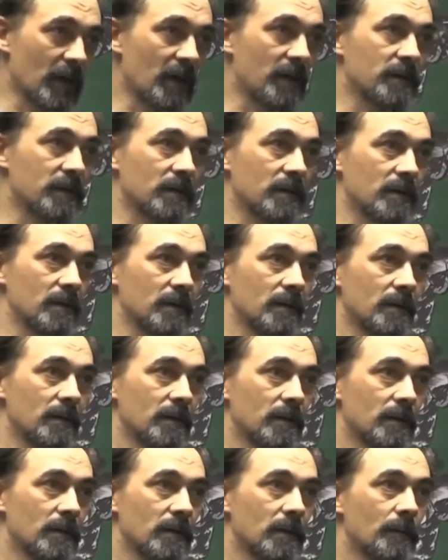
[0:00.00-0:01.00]
the entire
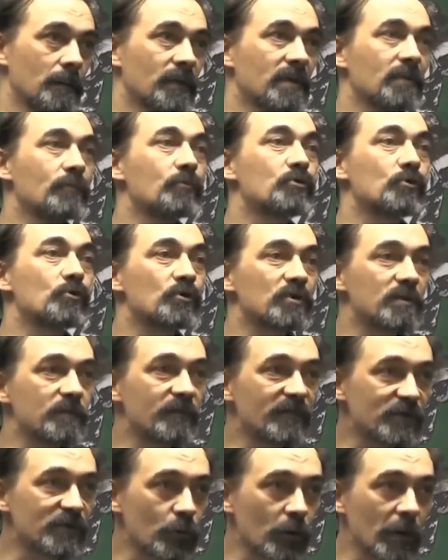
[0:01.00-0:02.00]
border. If we
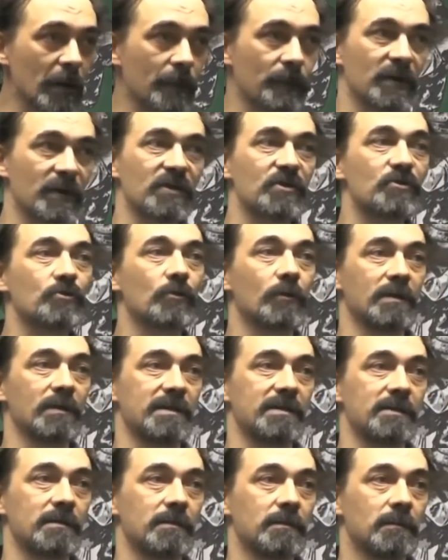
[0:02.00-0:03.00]
take the entire
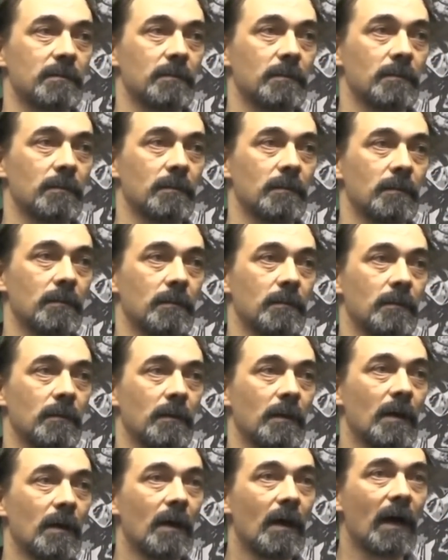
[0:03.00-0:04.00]
army and deploy
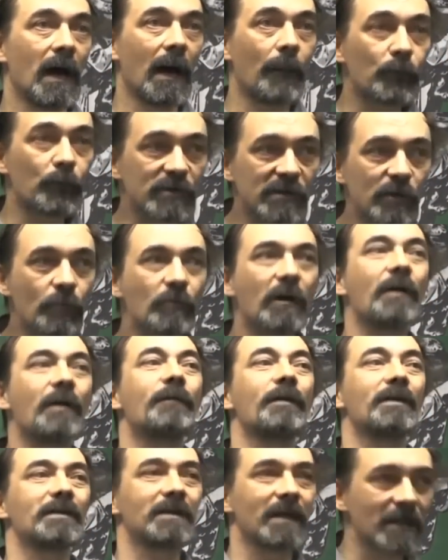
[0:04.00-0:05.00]
it on the border,
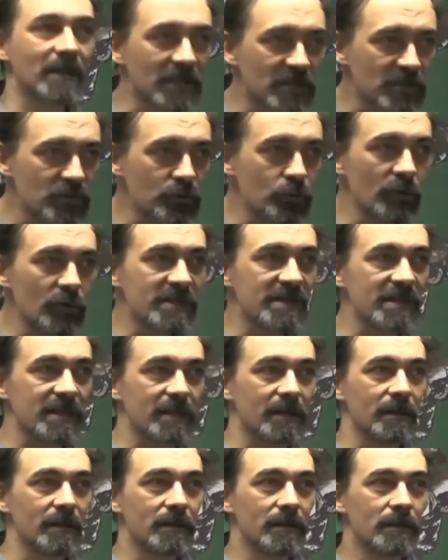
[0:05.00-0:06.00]
we cannot block
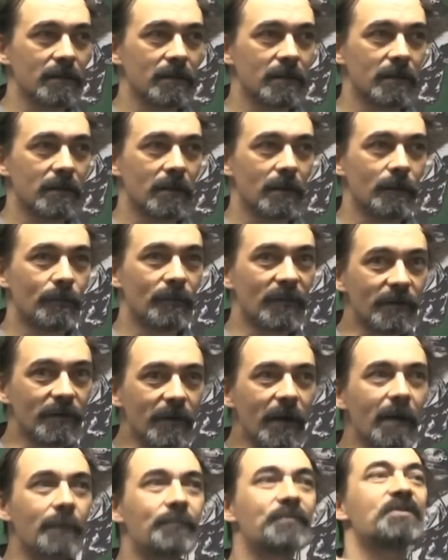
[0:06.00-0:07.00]
it,
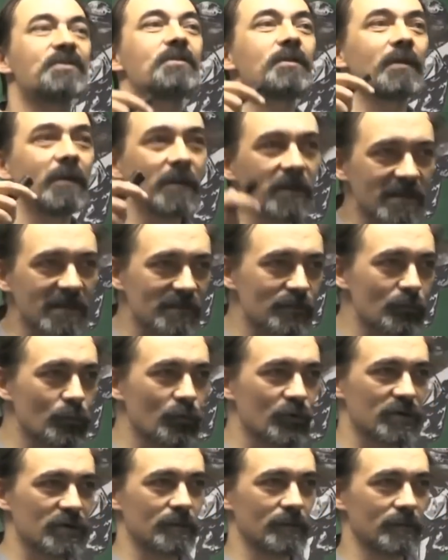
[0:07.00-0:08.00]
because the borders
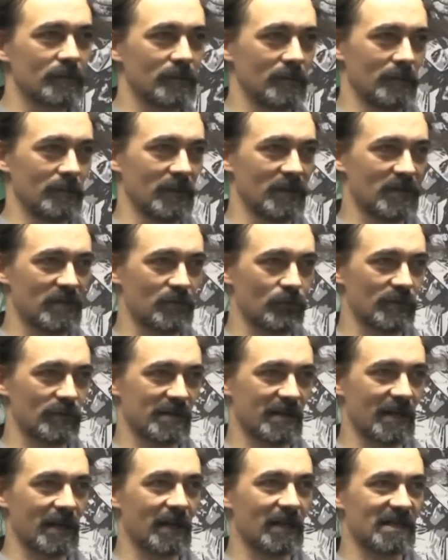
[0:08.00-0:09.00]
are
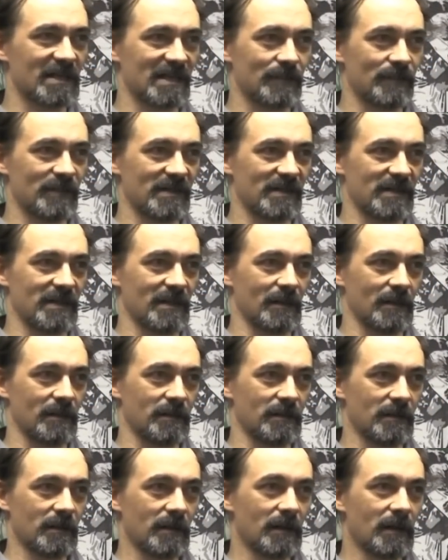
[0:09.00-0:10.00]
extremely long.
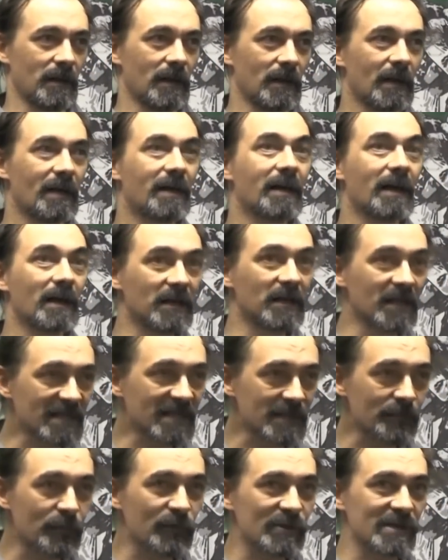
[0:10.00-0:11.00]
And after the
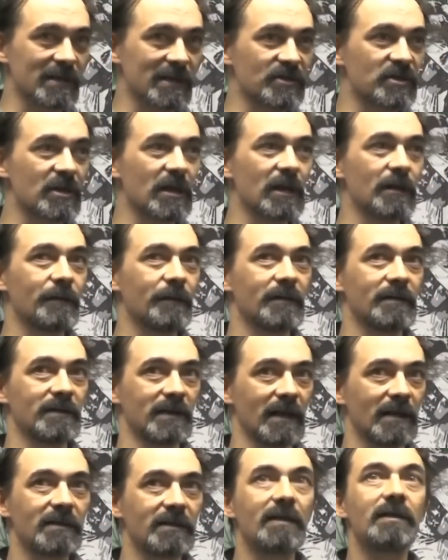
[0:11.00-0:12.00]
terrorists start
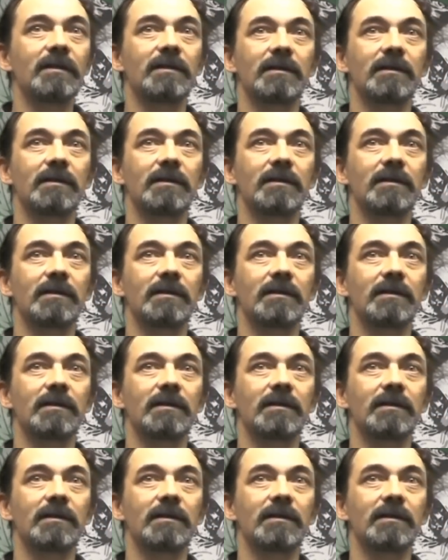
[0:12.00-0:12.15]
attacking,